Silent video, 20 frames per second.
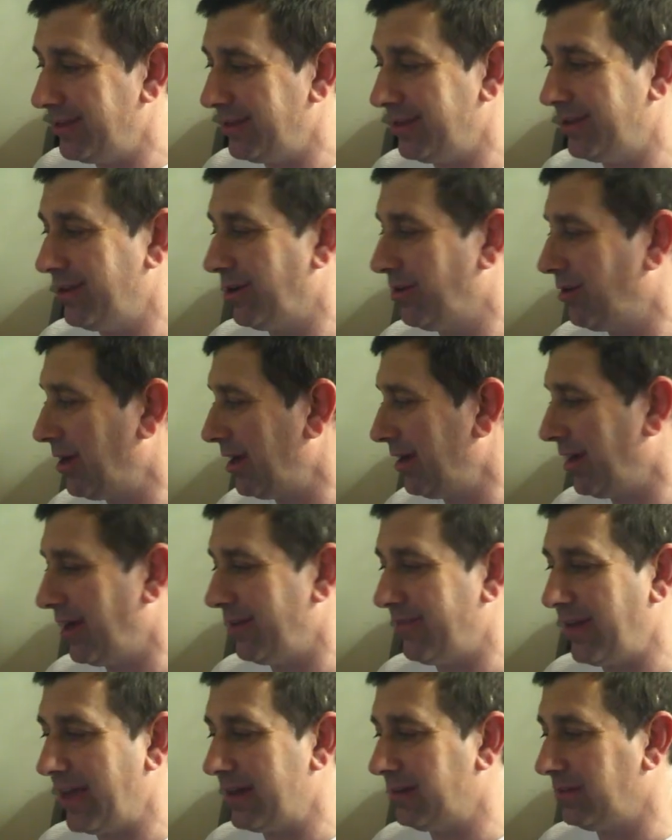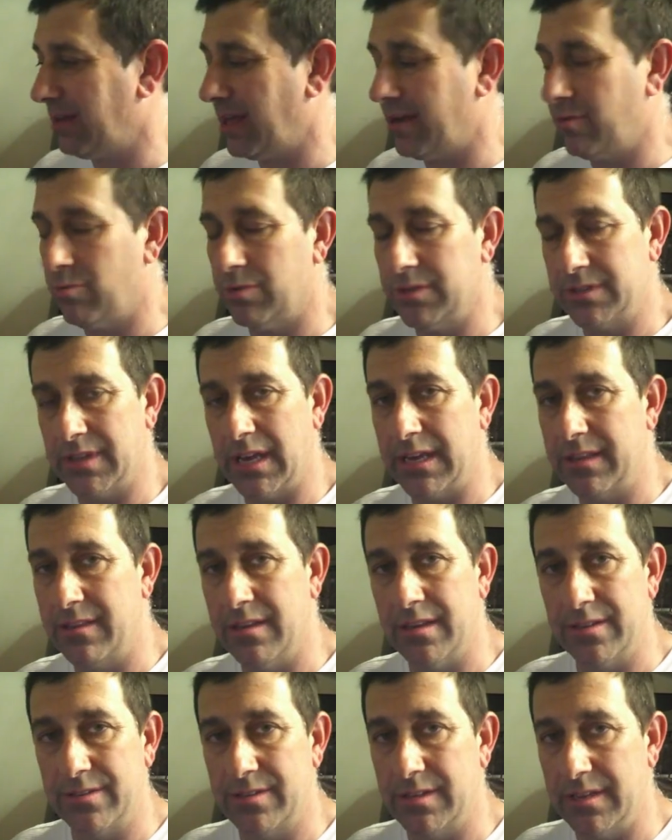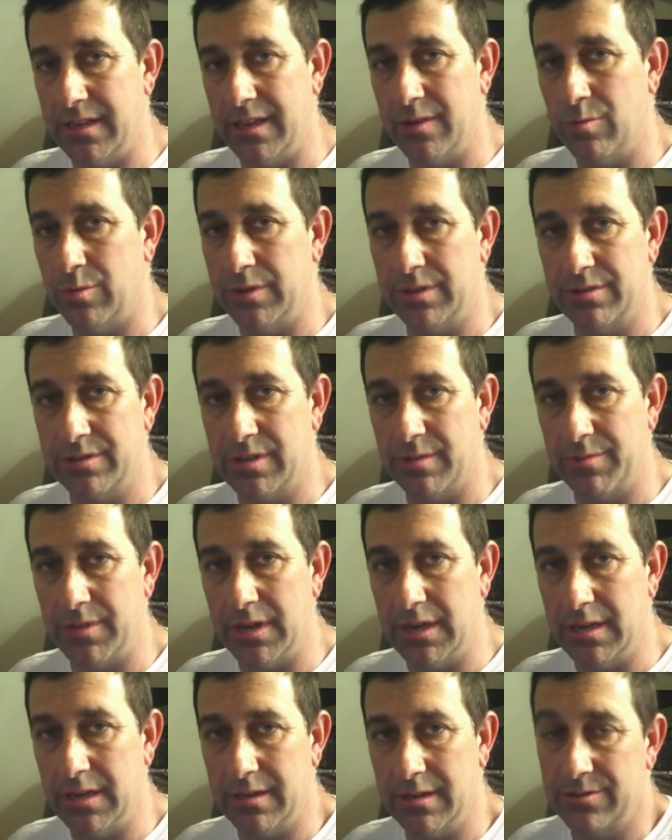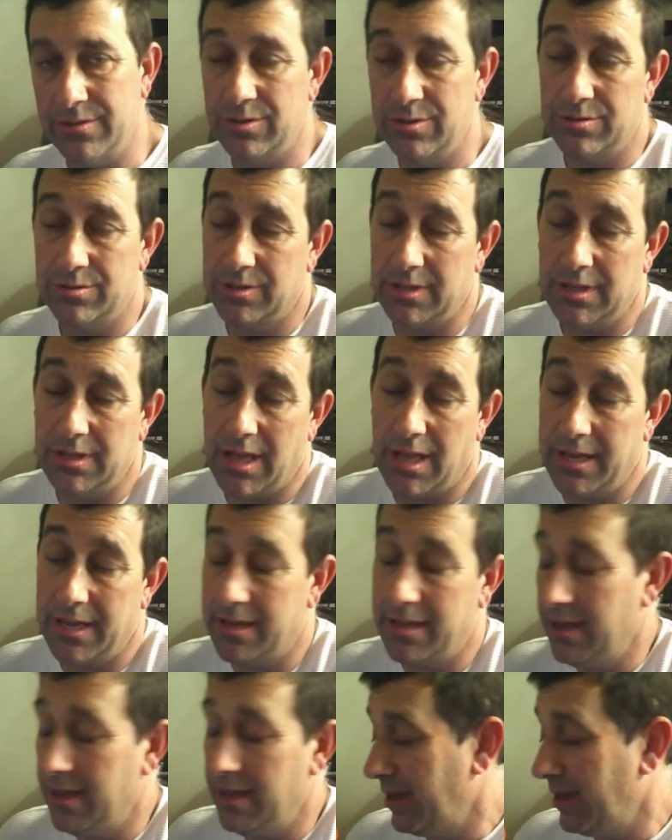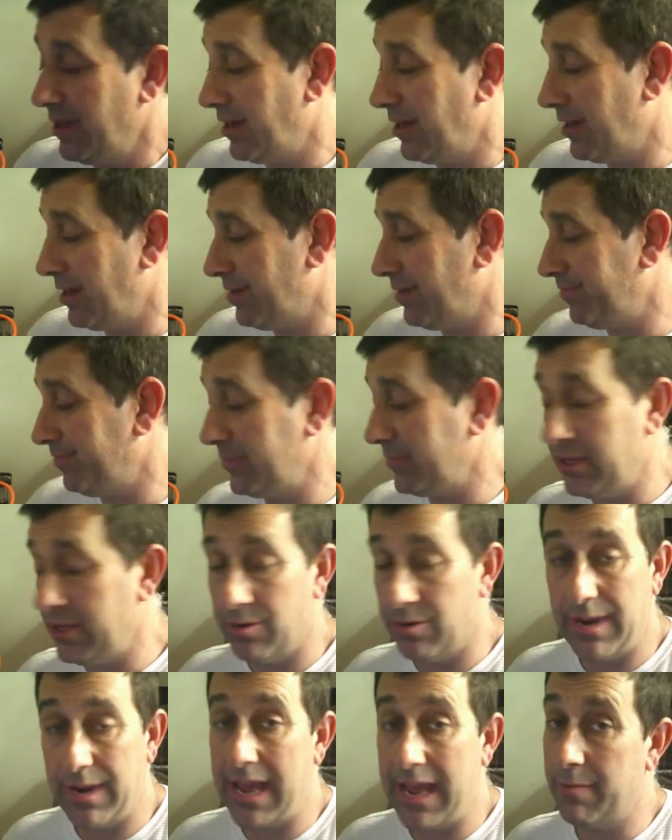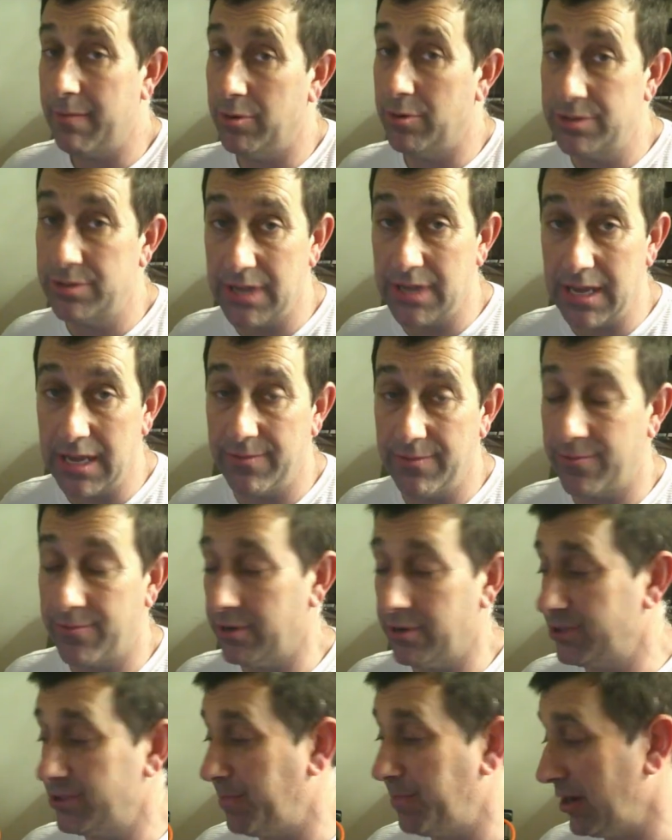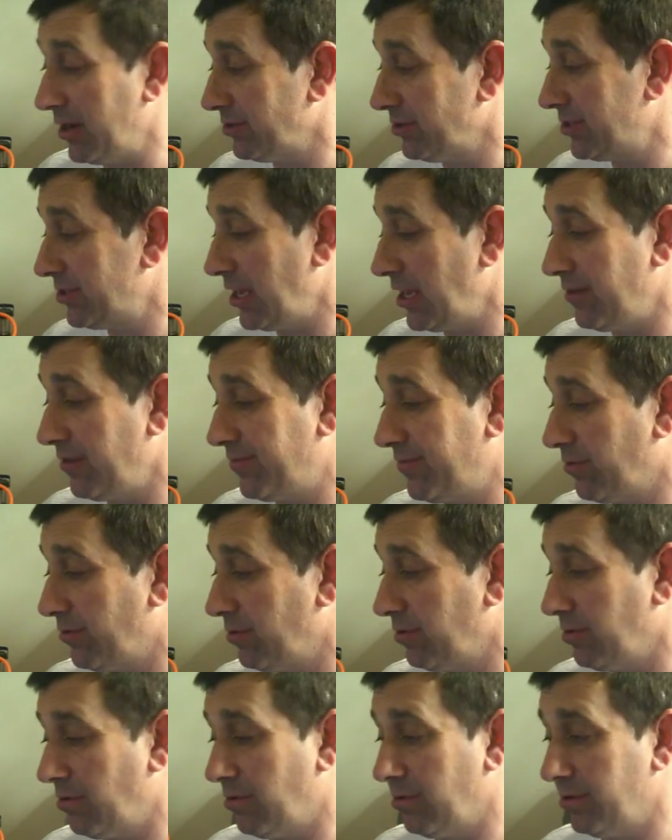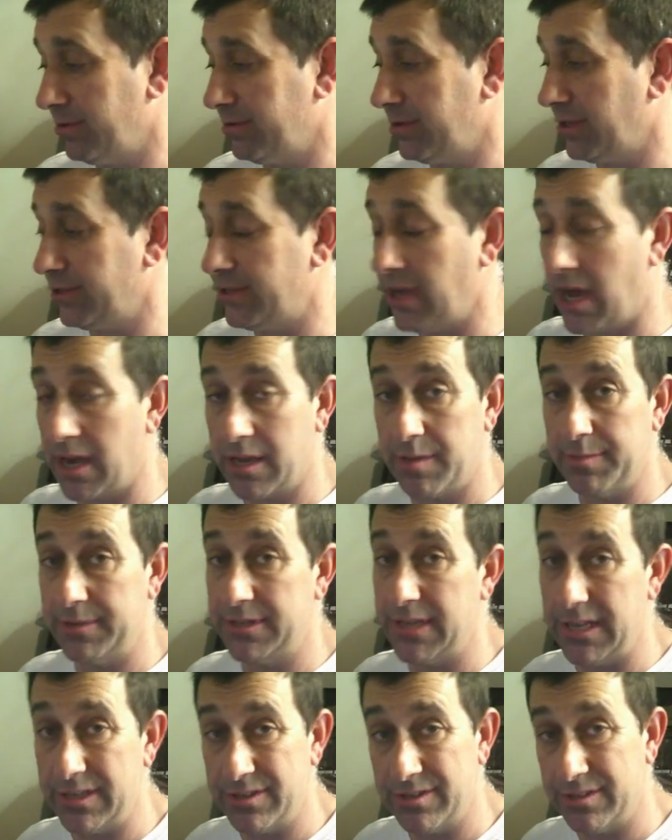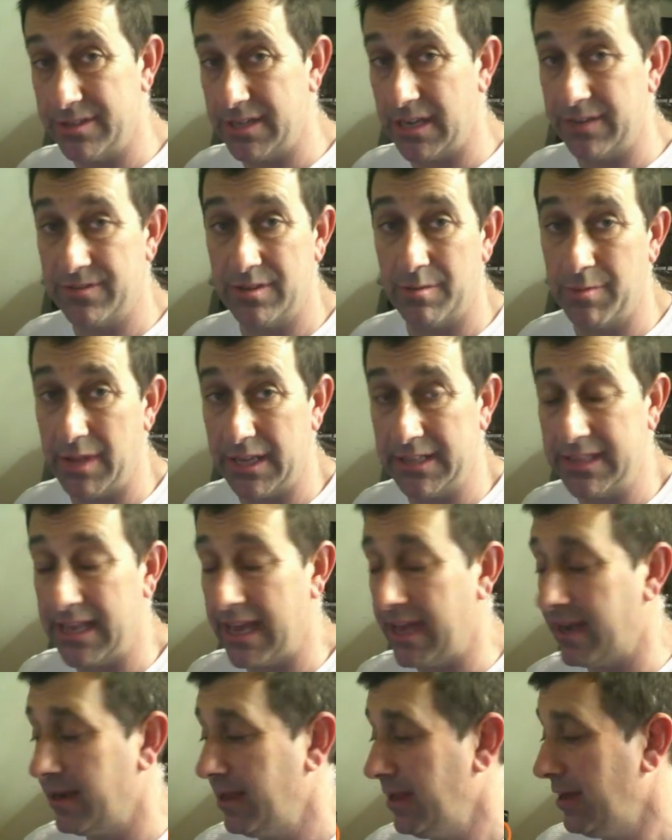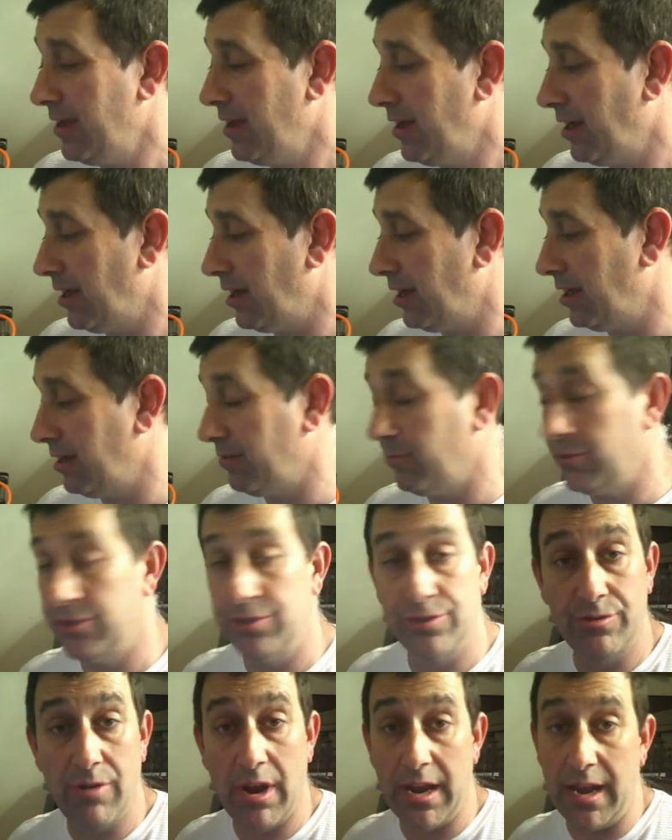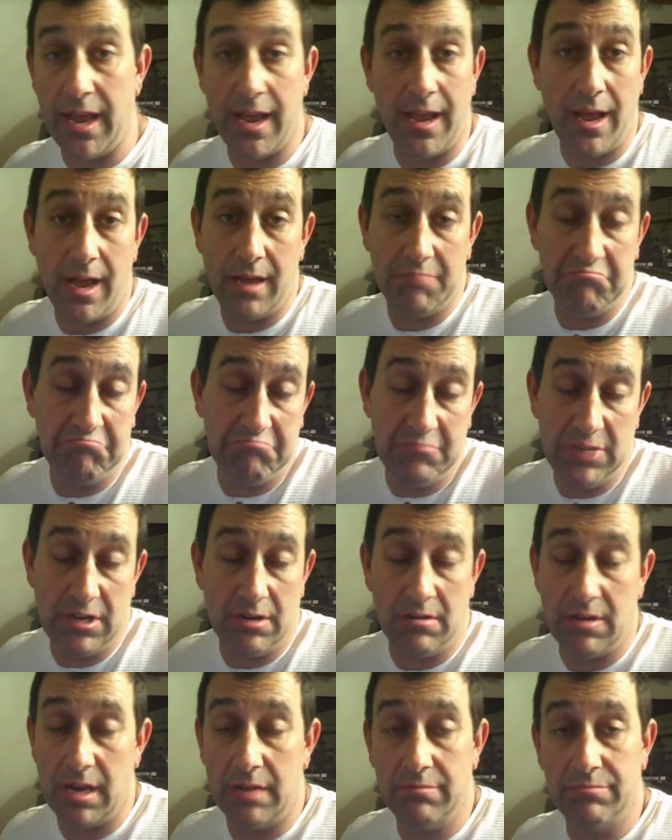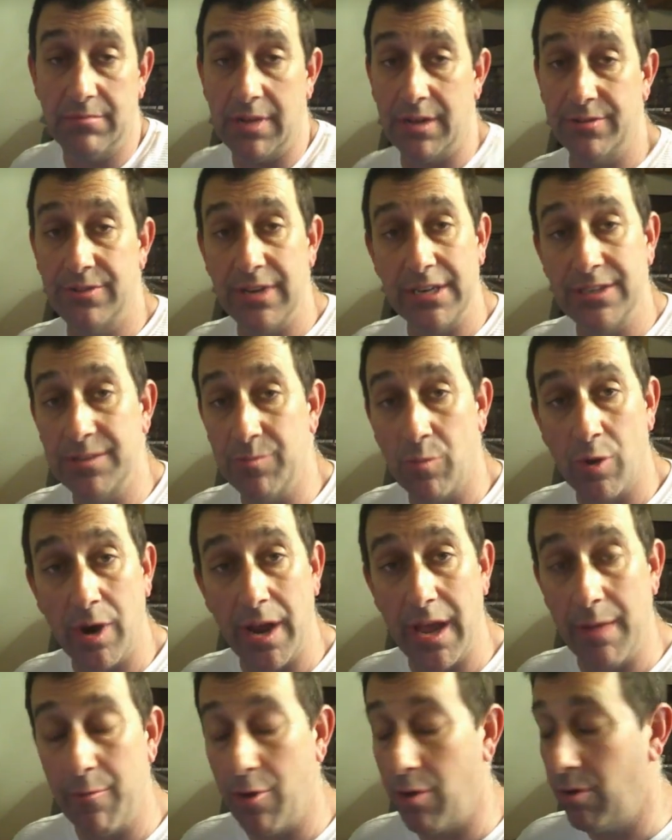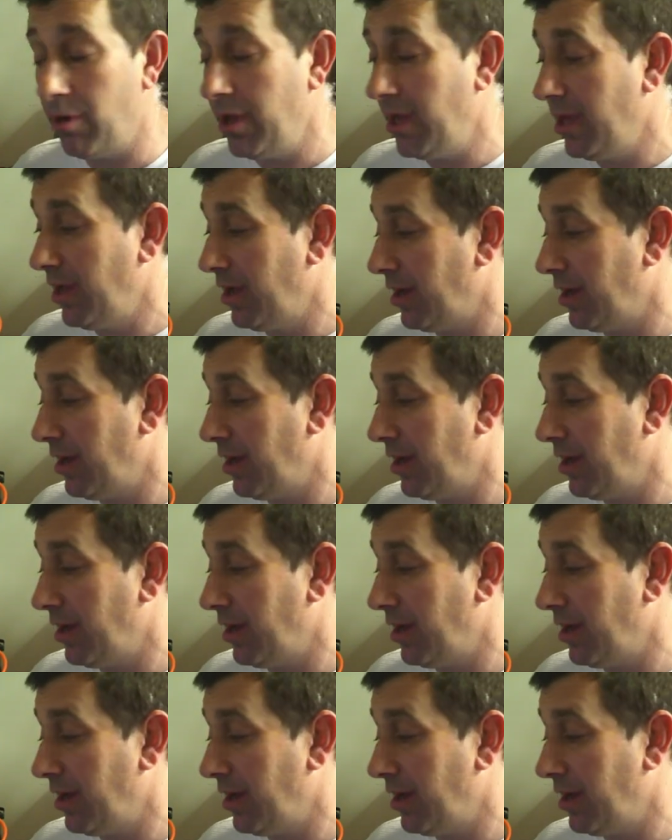I've had a lot of ones like this, and when there's something in it, it's usually like, an ammo safe or a spare safe or a documentation safe, something like that, which is great. Hey, I'll take some more ammo.